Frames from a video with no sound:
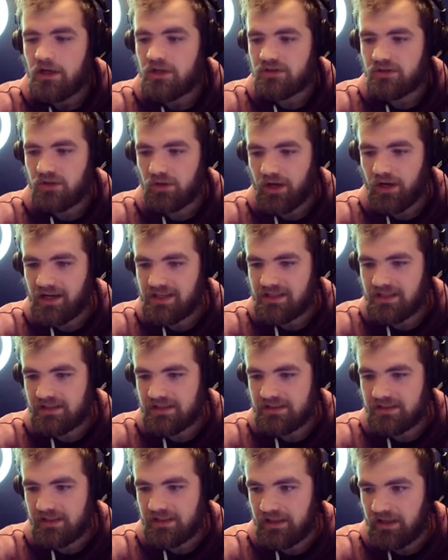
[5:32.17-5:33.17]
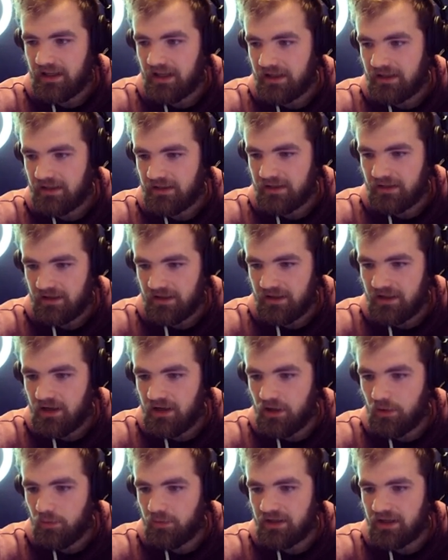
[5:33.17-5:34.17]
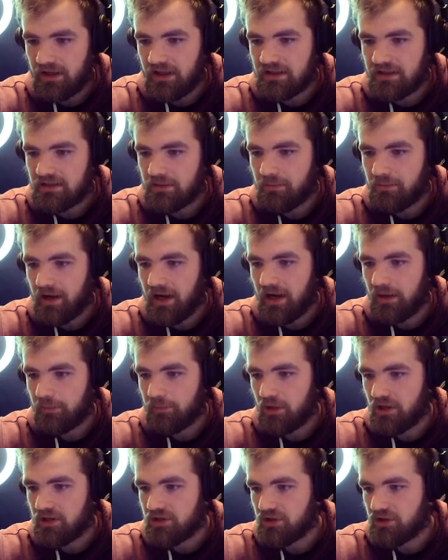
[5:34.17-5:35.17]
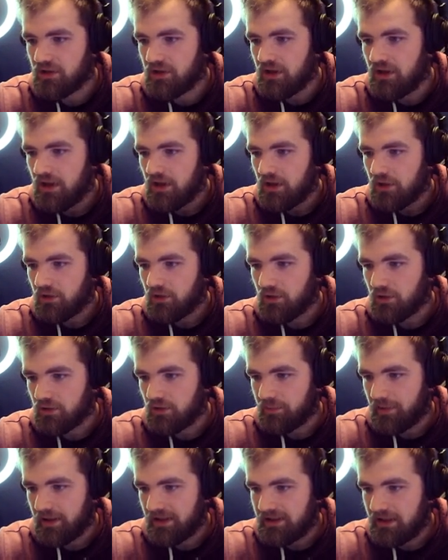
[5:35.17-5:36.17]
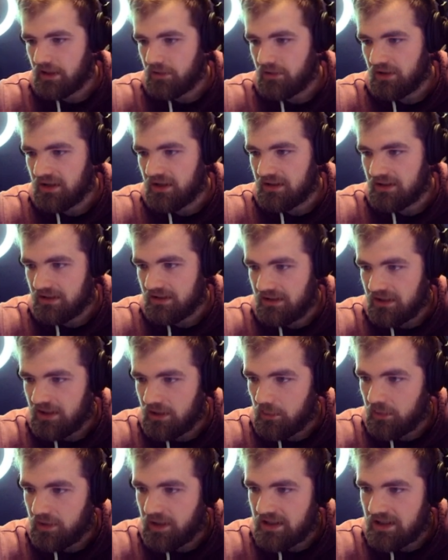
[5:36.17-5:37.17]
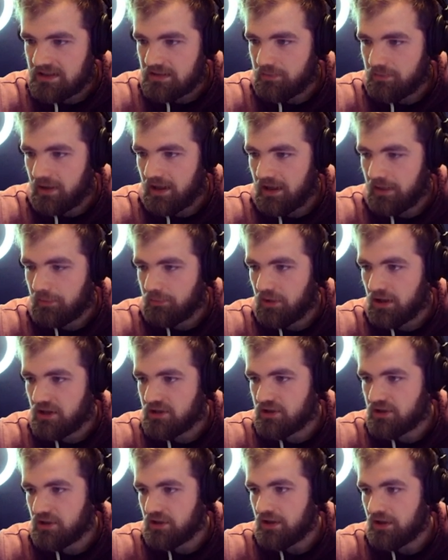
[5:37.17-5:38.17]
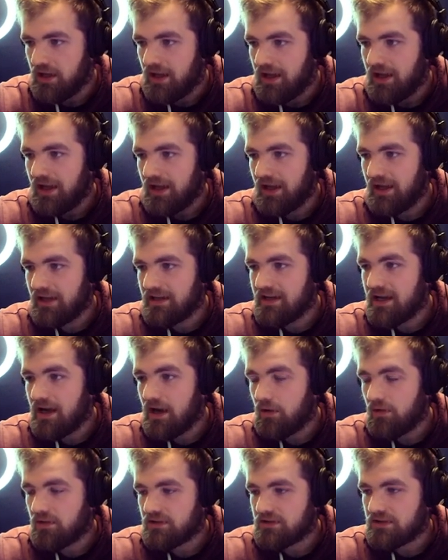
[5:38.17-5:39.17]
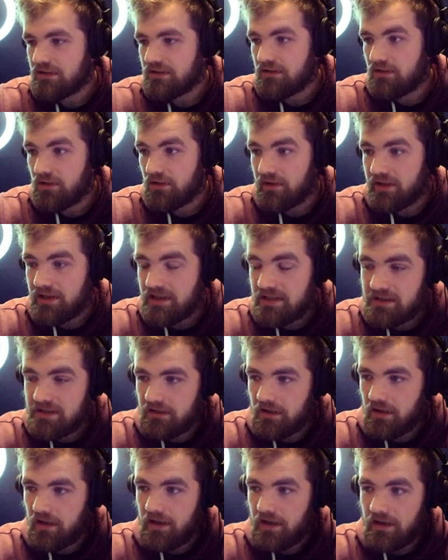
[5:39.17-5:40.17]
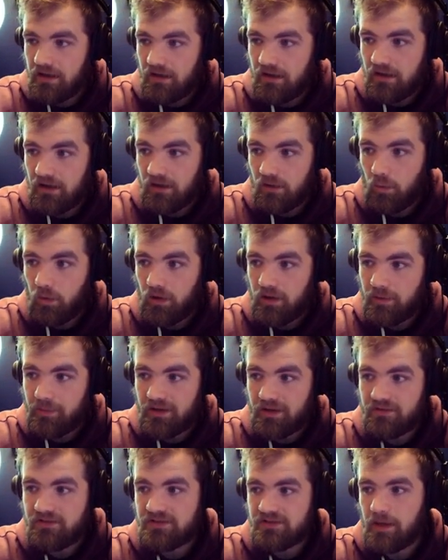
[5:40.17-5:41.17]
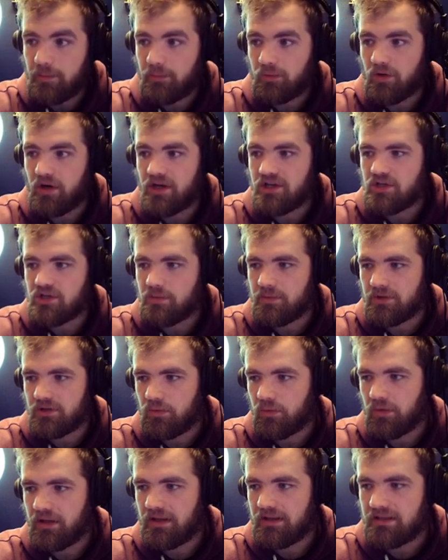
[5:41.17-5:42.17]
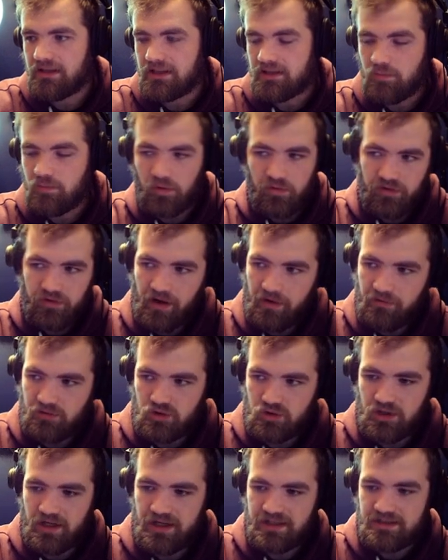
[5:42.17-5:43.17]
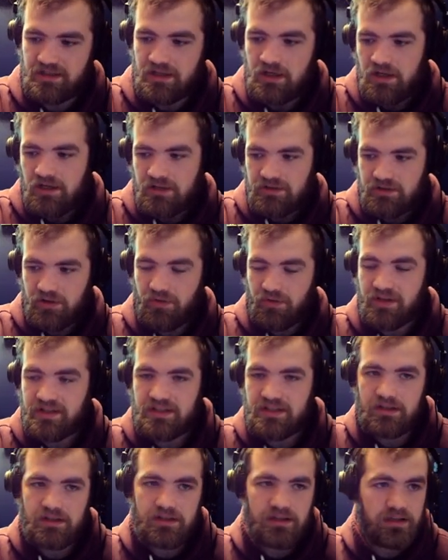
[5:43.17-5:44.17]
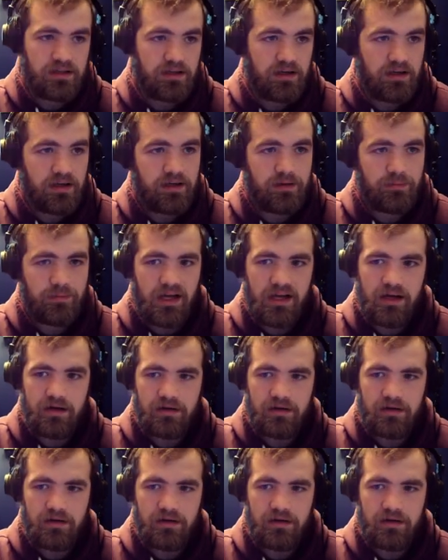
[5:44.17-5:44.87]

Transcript: So you guys can see it hit it in here. We did get some buying pressure, curled back down, hit it in here. We got some buying pressure. And now there is a, a uh, quite a bit of separation between these moving average lines. So this could um,